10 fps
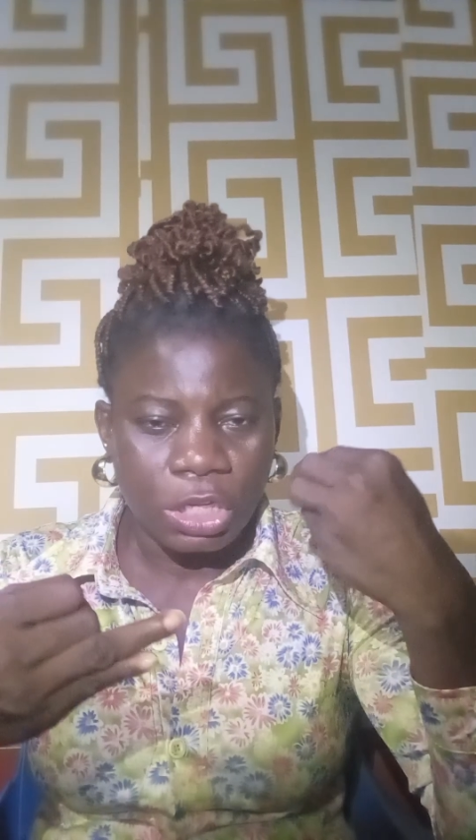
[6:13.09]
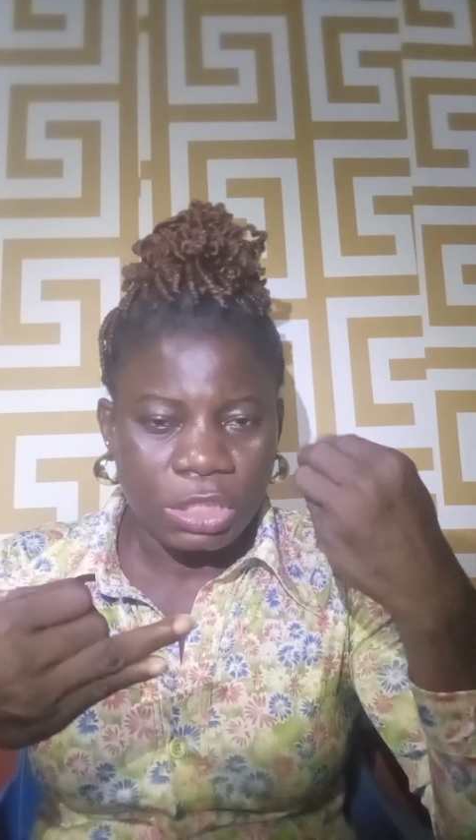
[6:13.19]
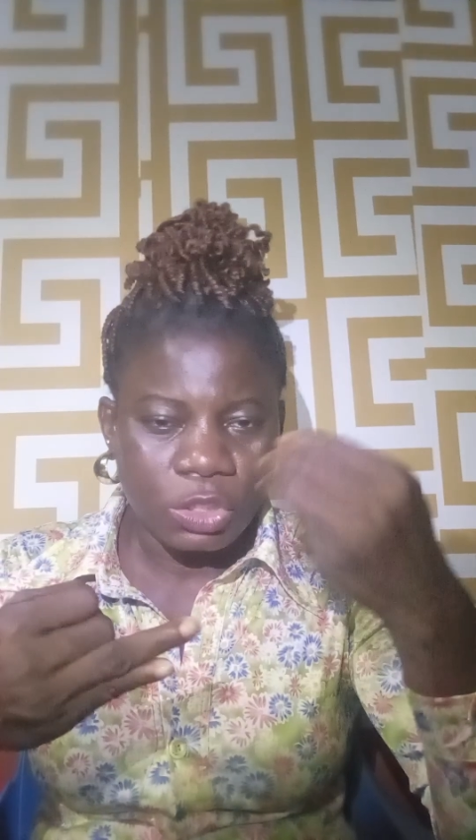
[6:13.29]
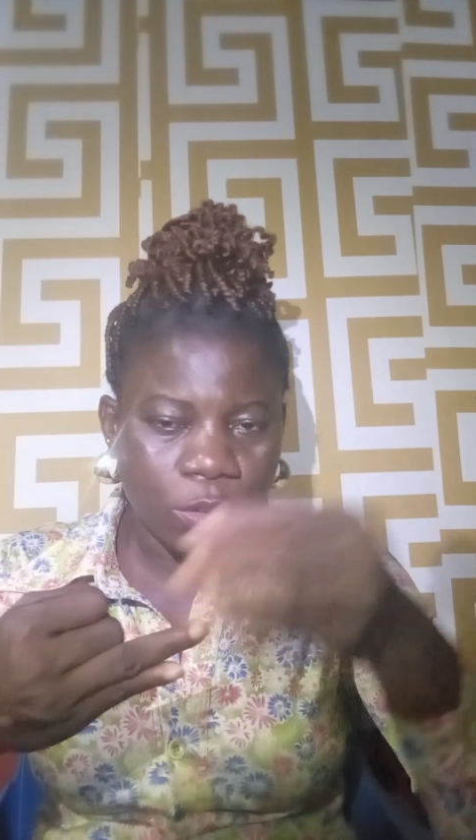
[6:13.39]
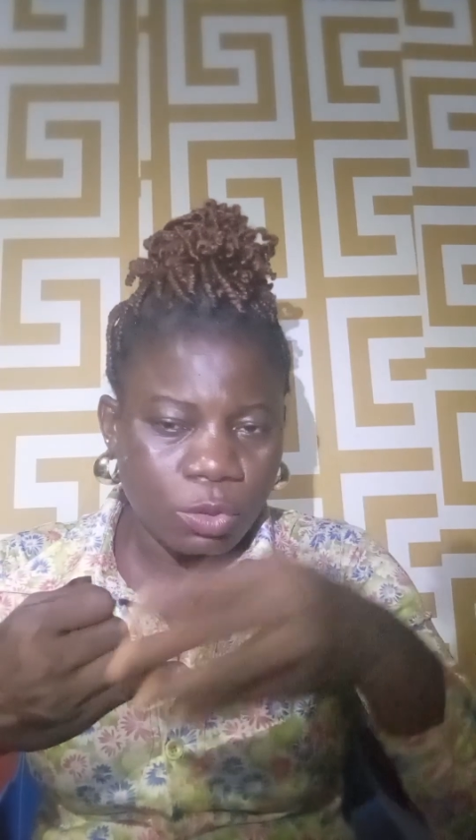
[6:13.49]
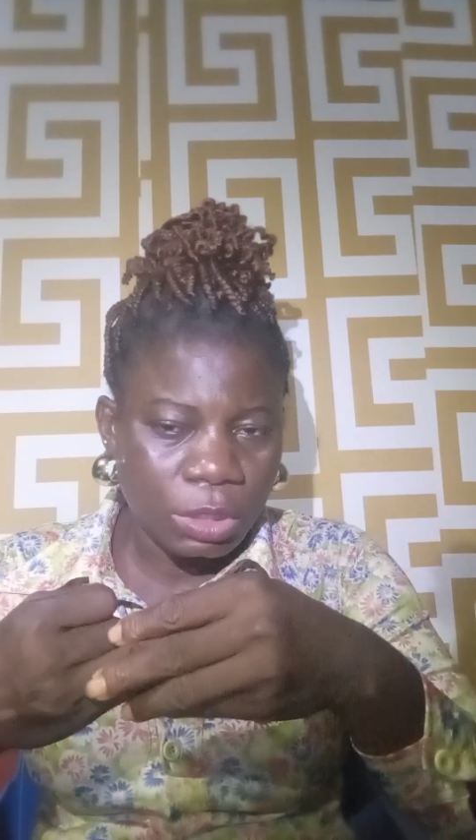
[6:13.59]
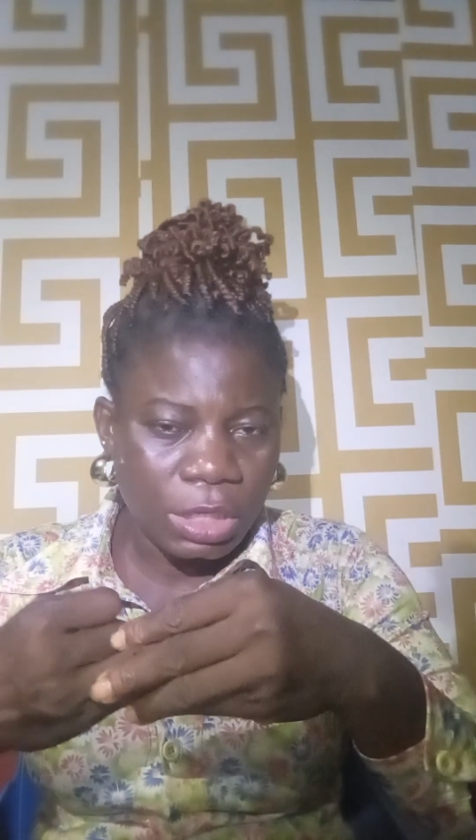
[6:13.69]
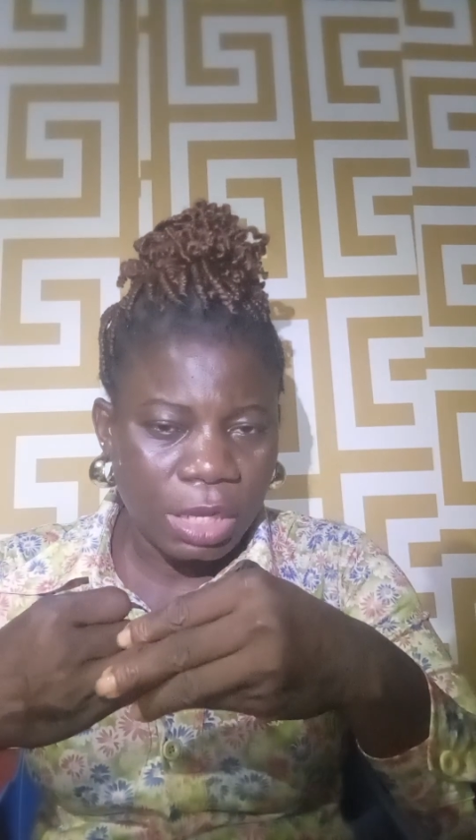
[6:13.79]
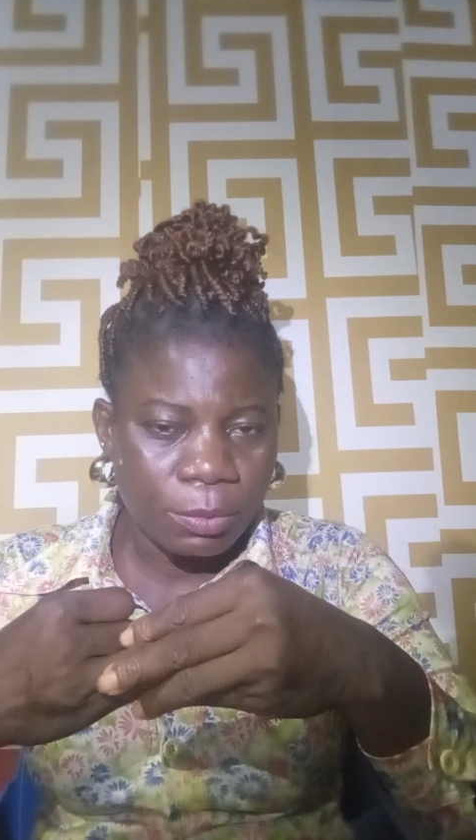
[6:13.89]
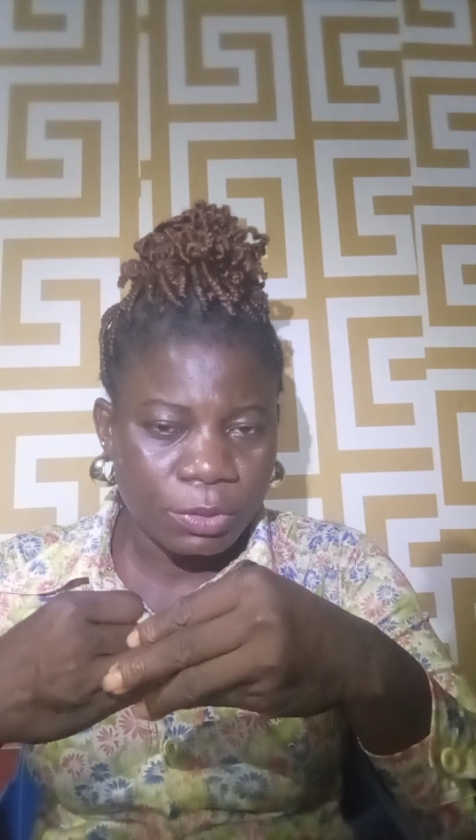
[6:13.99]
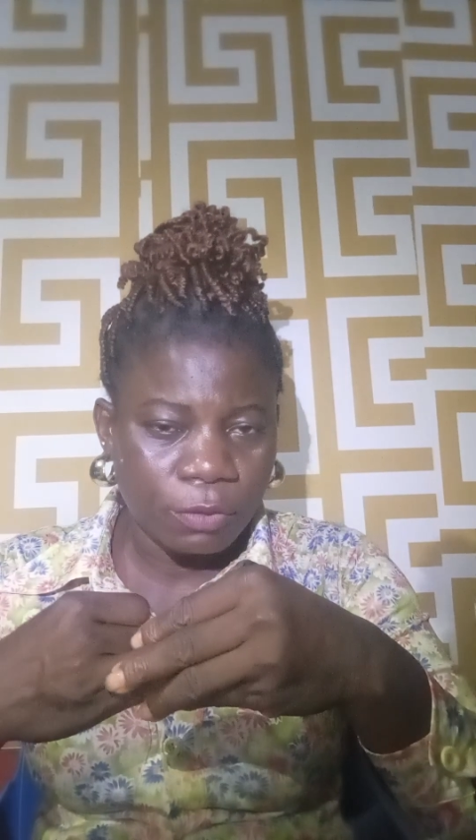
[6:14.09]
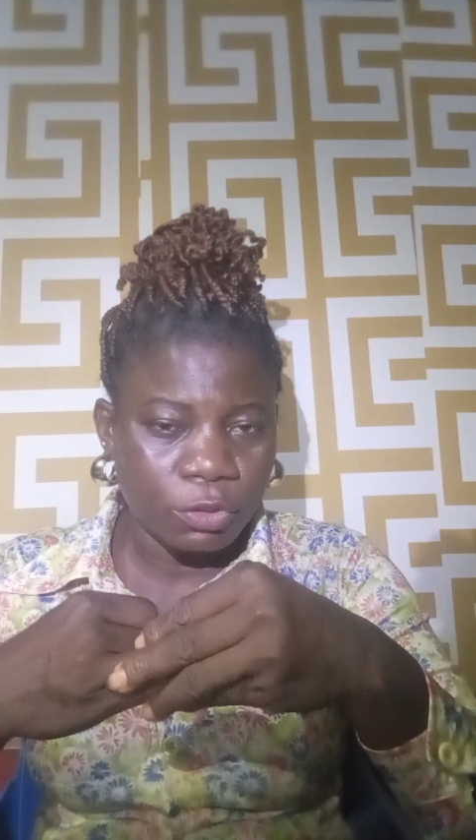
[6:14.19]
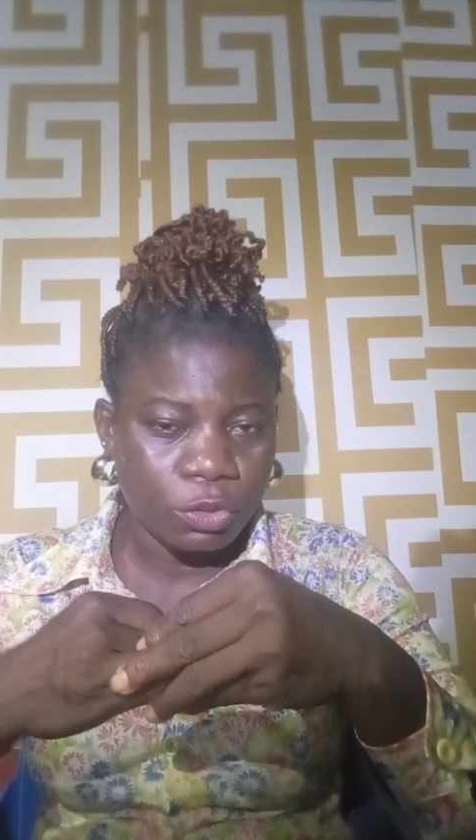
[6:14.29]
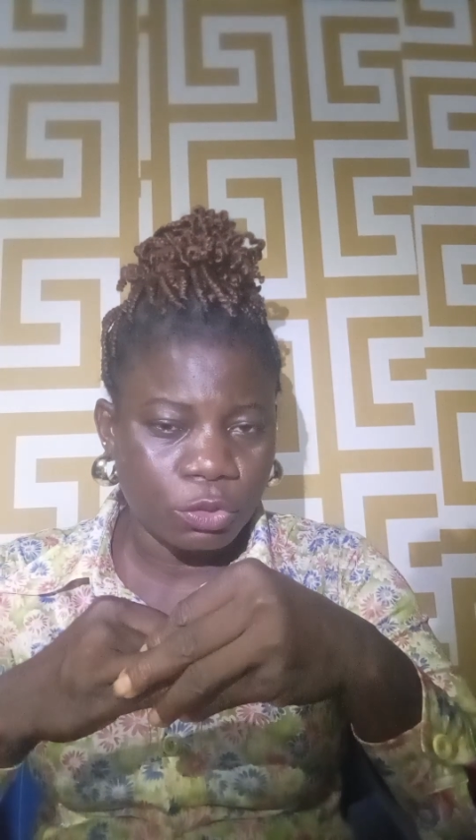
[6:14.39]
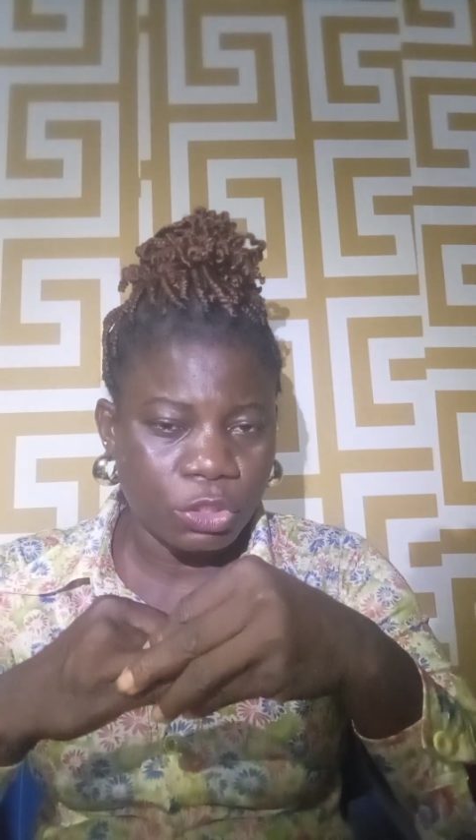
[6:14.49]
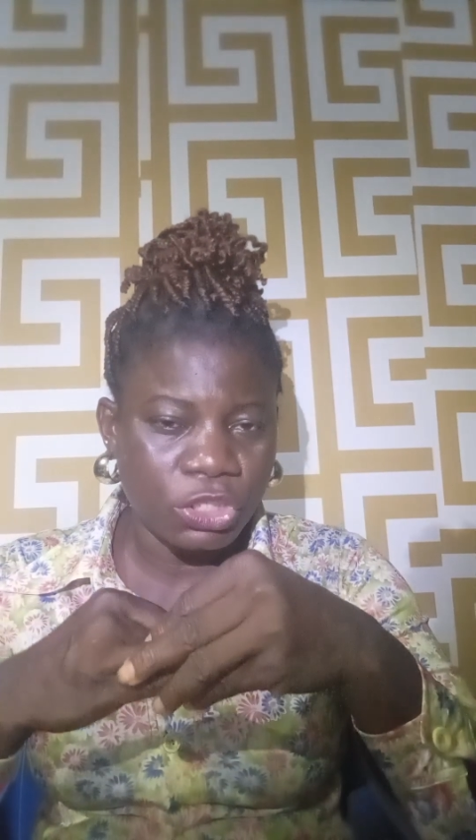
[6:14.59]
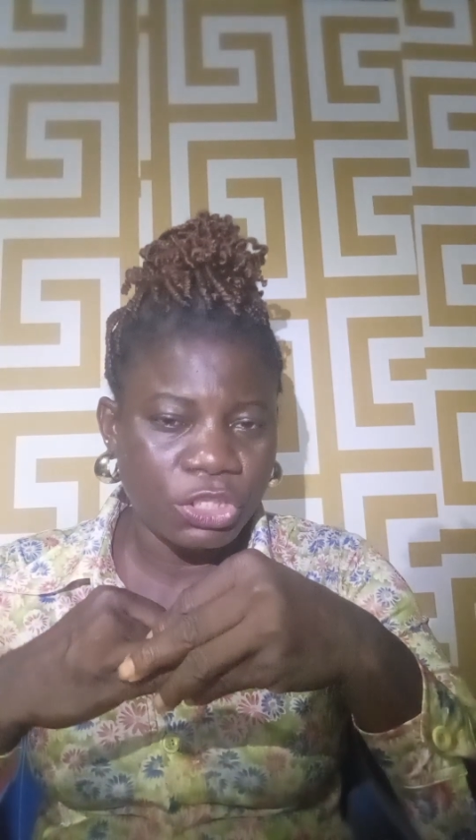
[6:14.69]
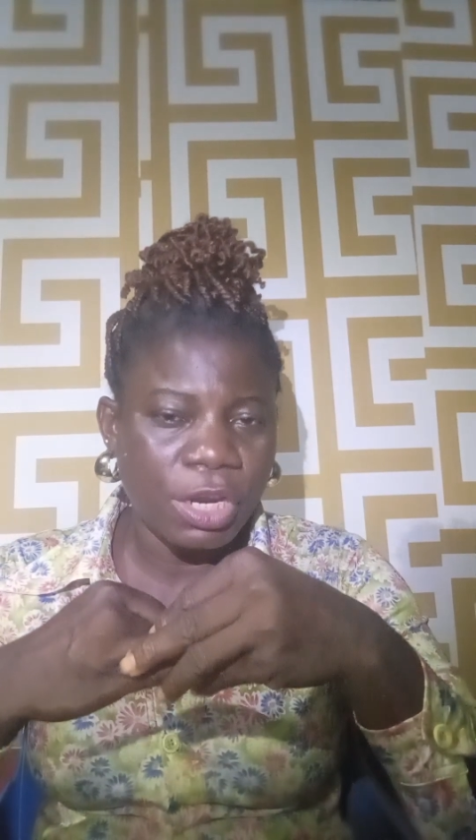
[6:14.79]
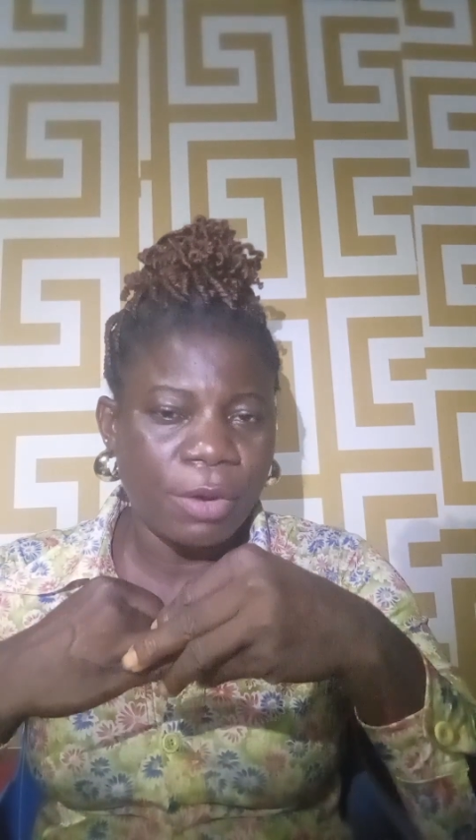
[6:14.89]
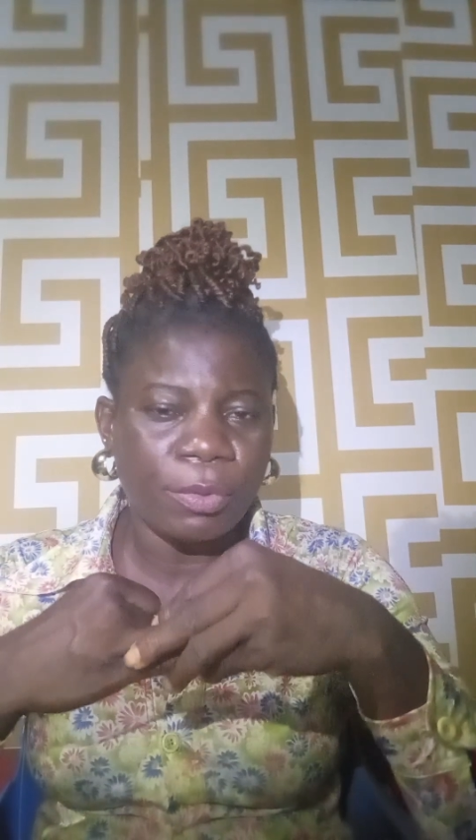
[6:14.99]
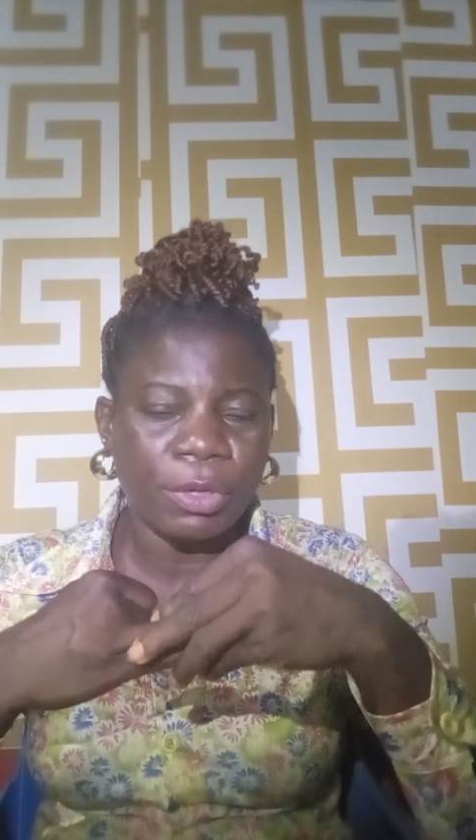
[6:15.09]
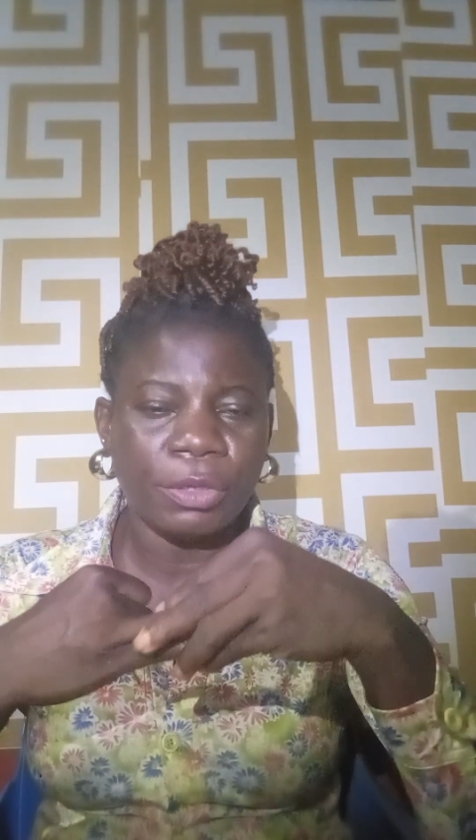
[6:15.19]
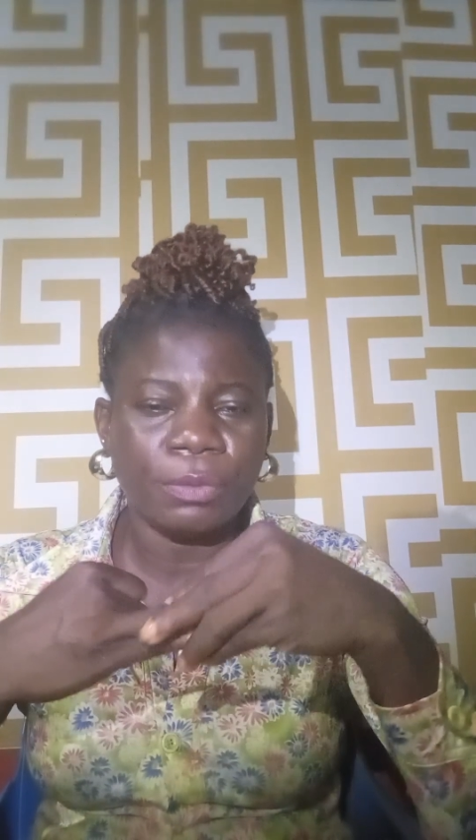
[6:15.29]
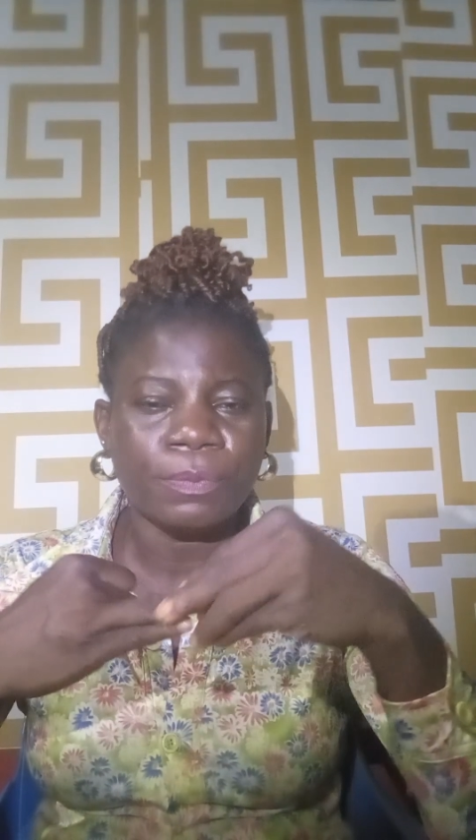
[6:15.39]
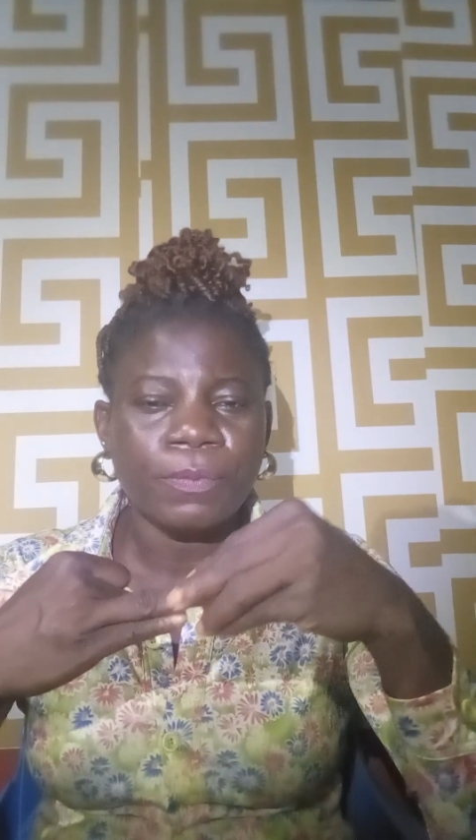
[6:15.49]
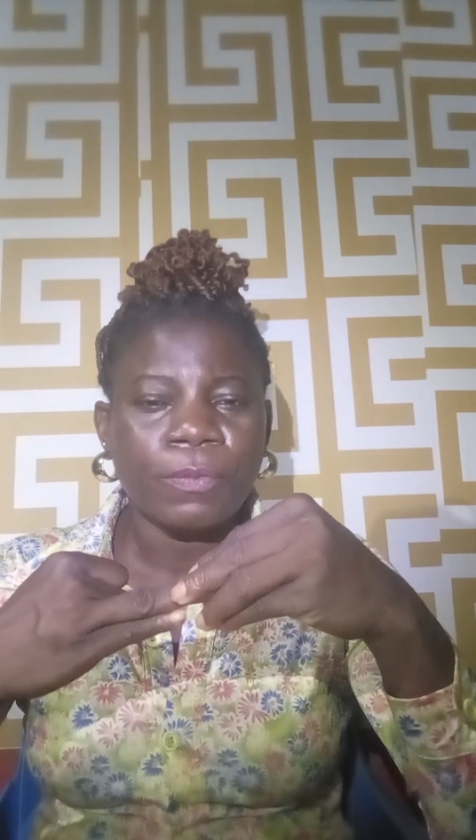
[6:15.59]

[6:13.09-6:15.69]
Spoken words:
It's also the language of the judiciary,